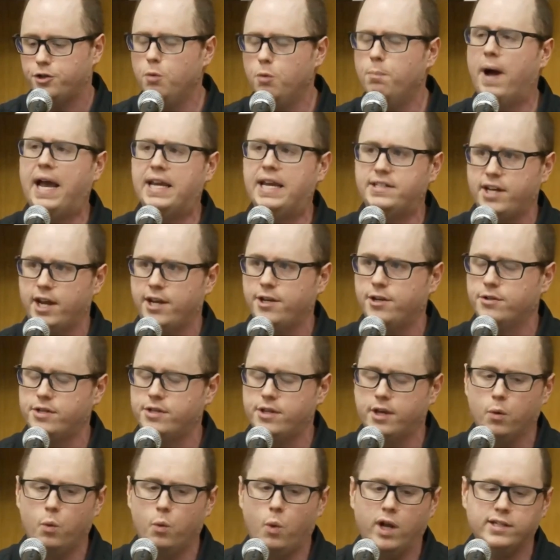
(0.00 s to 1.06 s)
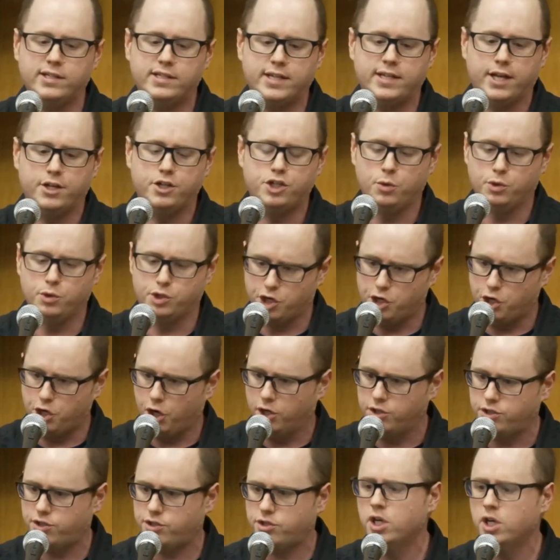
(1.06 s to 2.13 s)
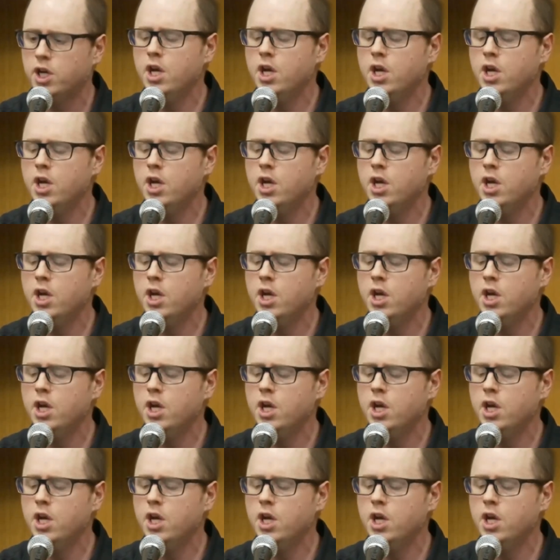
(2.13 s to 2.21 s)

two bystanders there. One said she was a nurse.